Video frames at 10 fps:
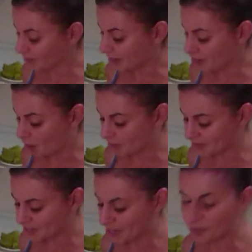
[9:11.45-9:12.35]
Any
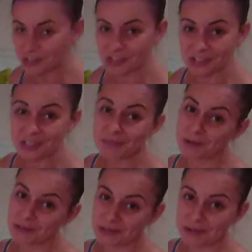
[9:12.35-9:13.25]
comments, any questions,
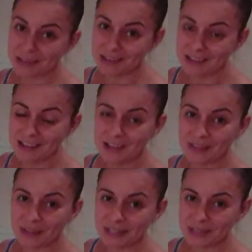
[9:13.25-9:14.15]
post them in
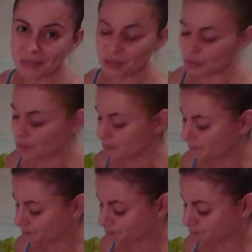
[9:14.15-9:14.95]
the links below.